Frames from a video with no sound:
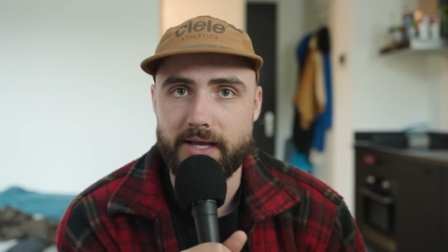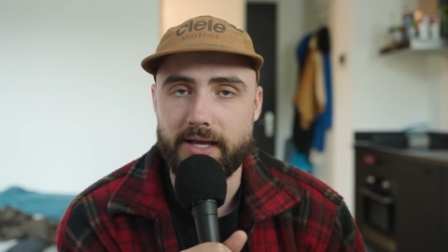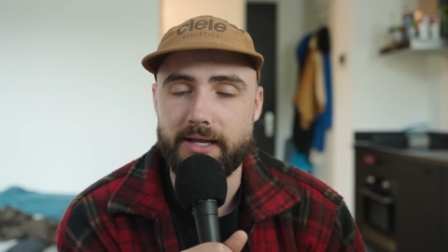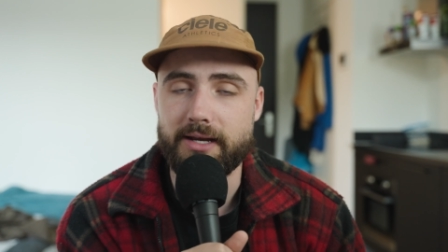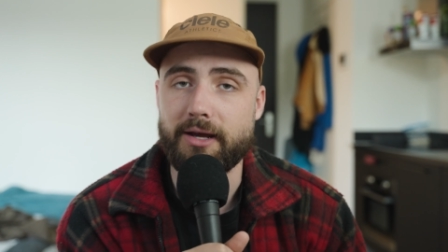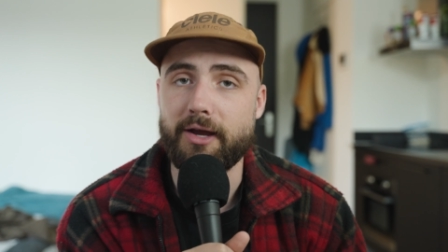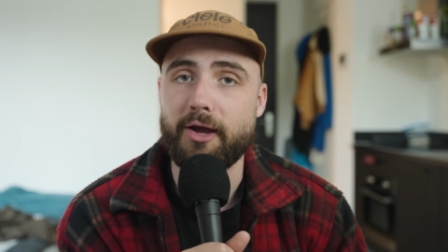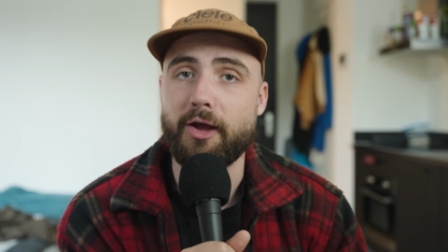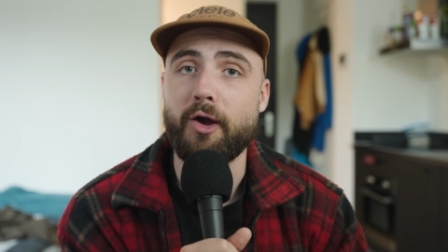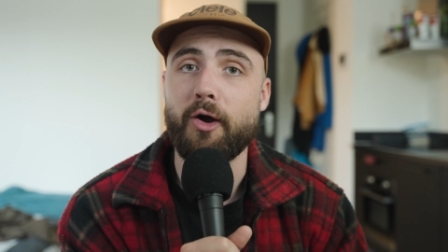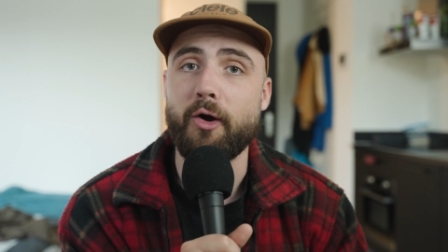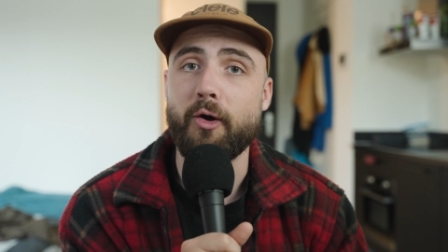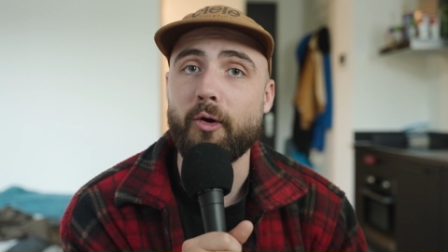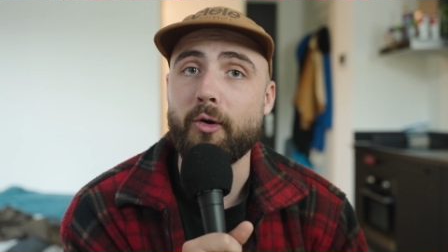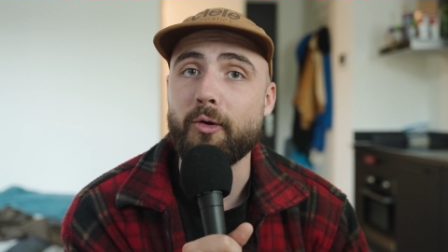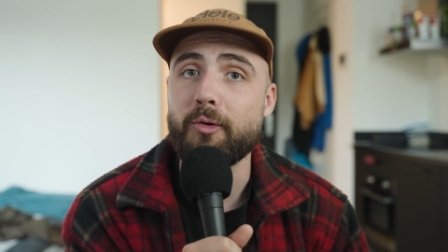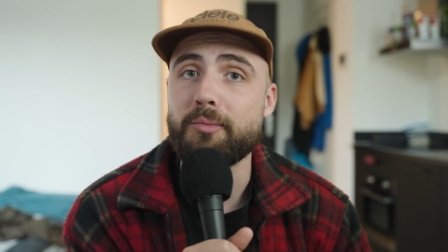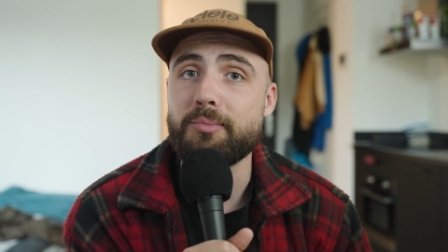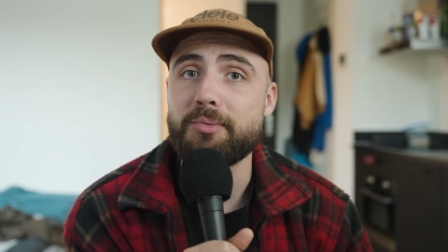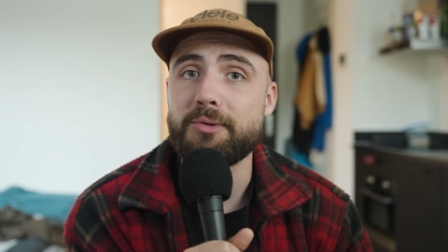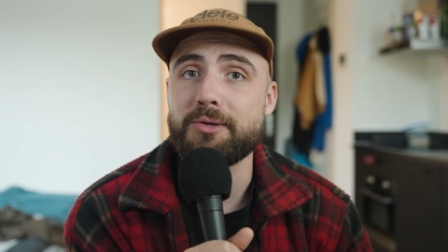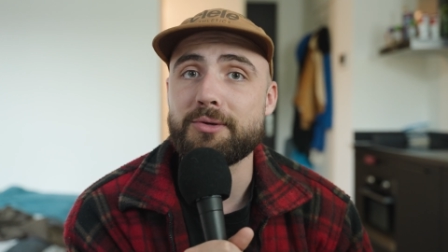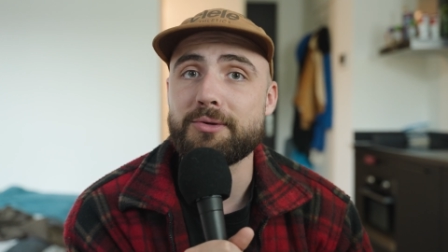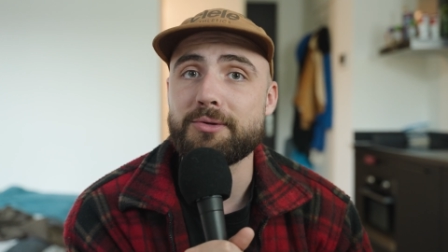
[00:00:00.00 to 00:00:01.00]
and I
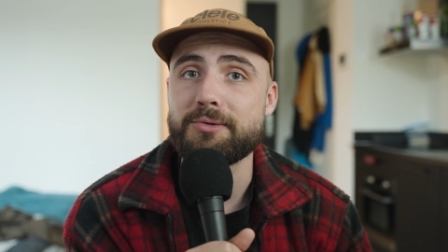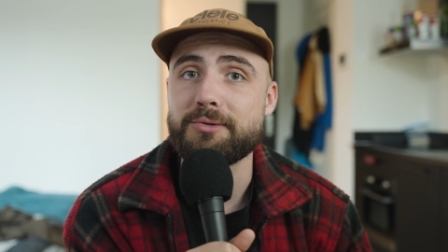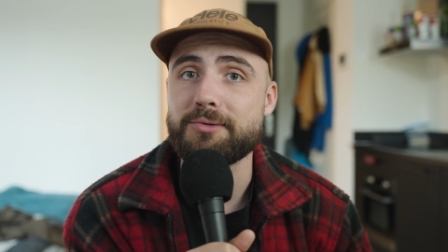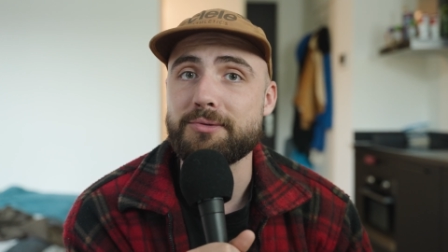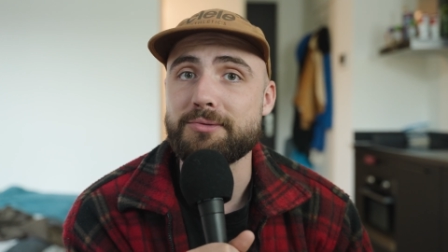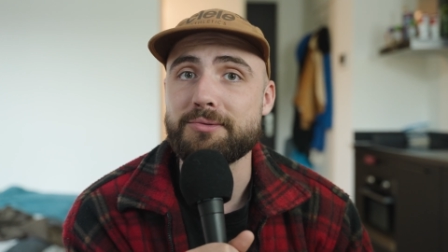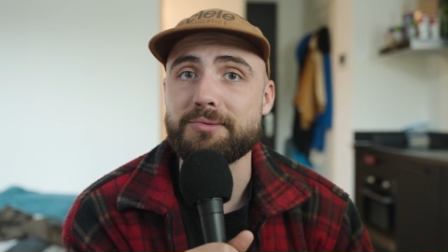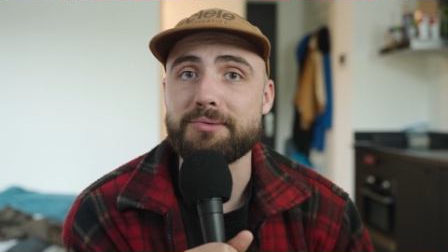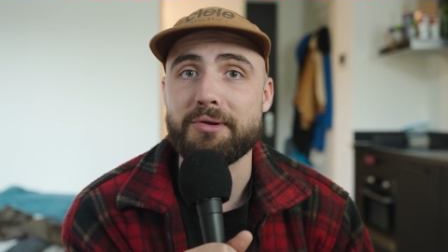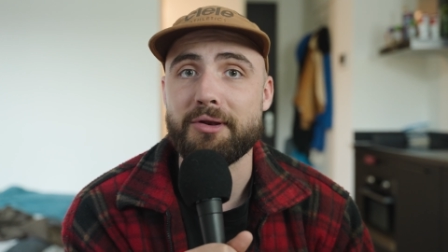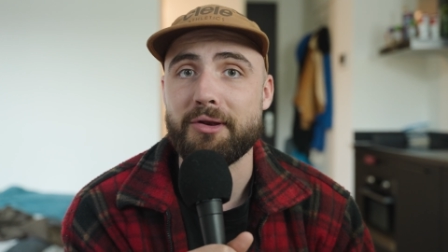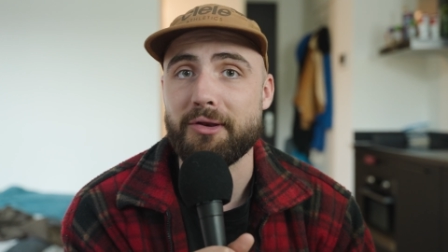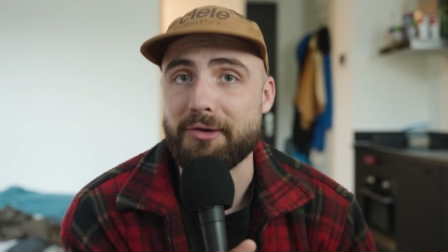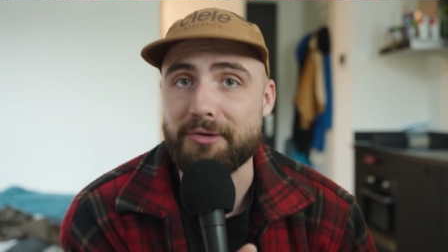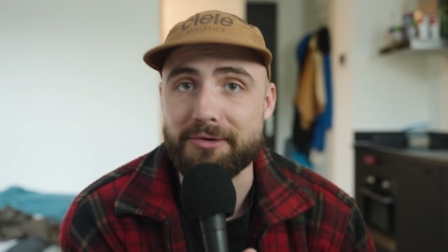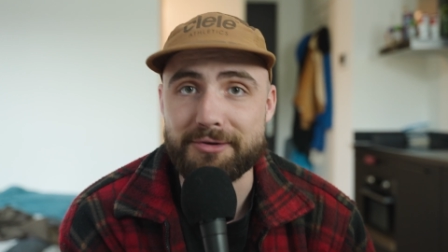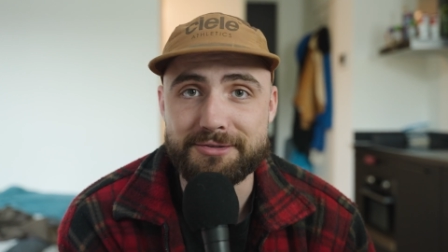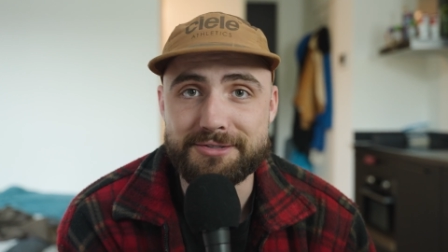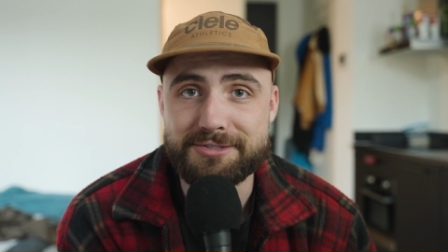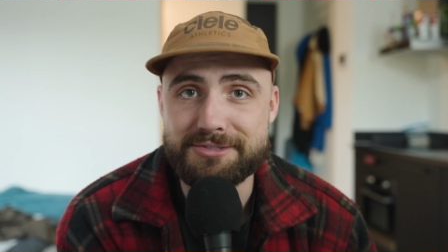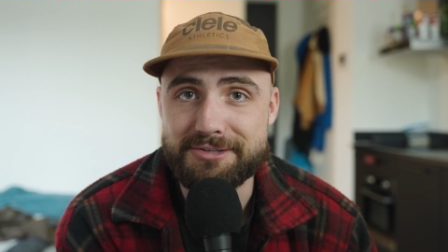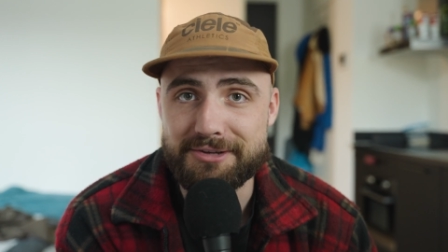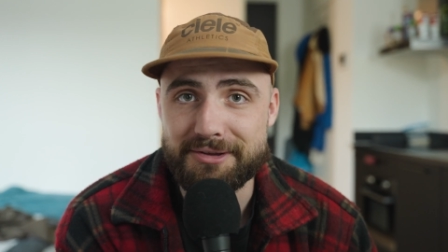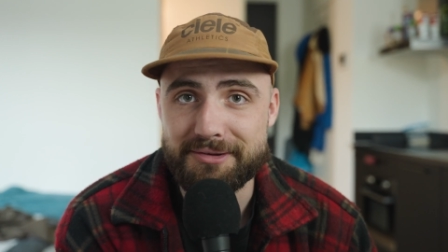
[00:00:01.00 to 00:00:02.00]
hope you
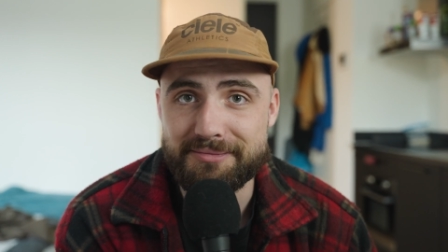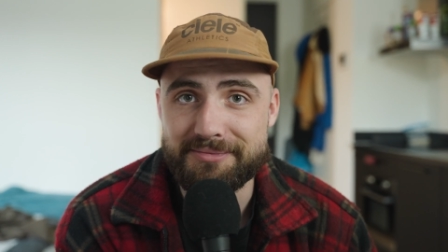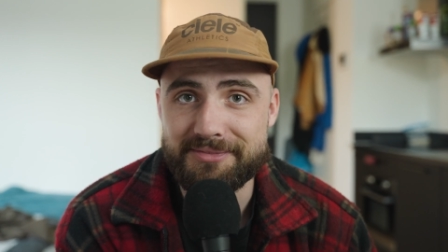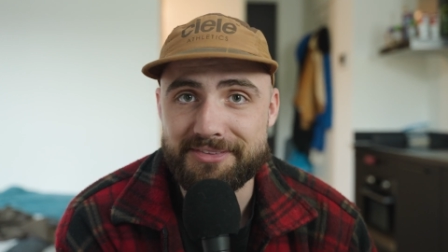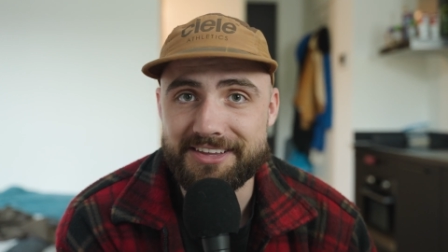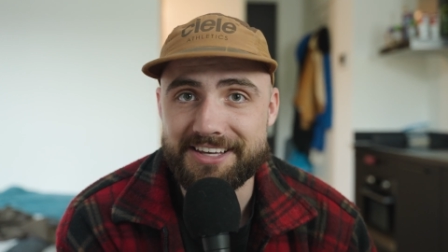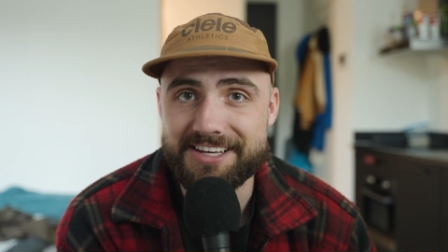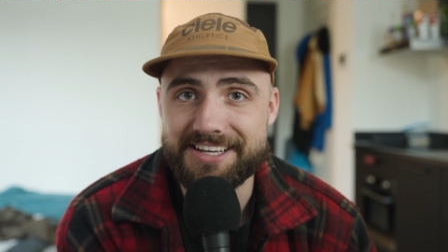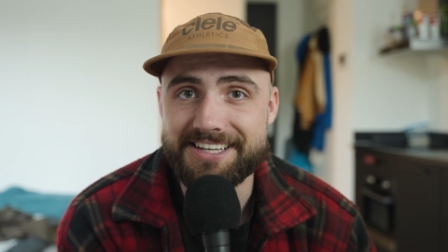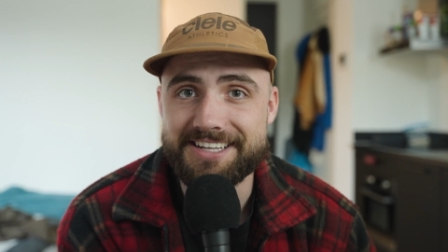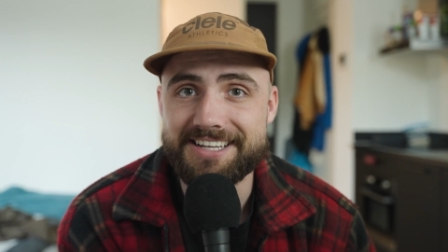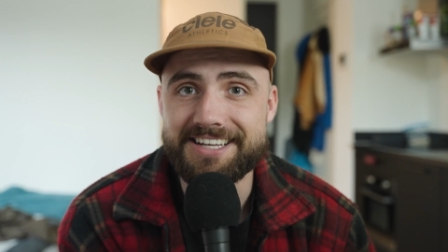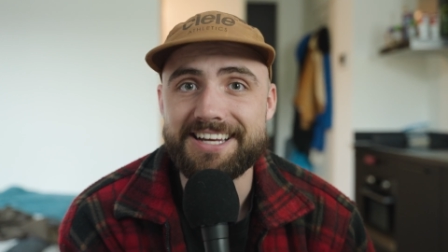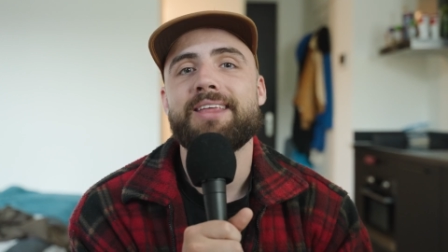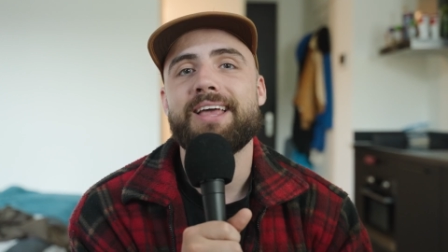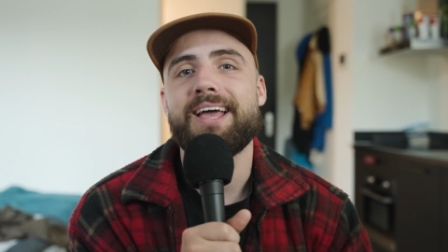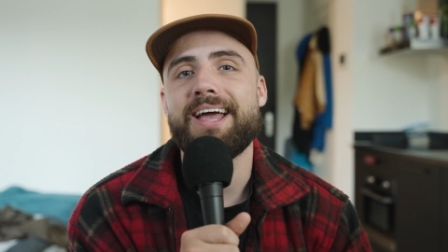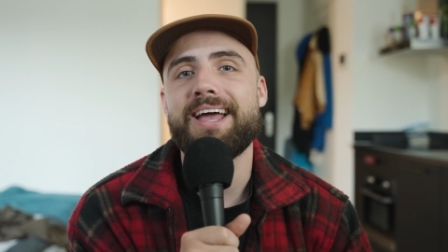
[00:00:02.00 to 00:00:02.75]
learned something,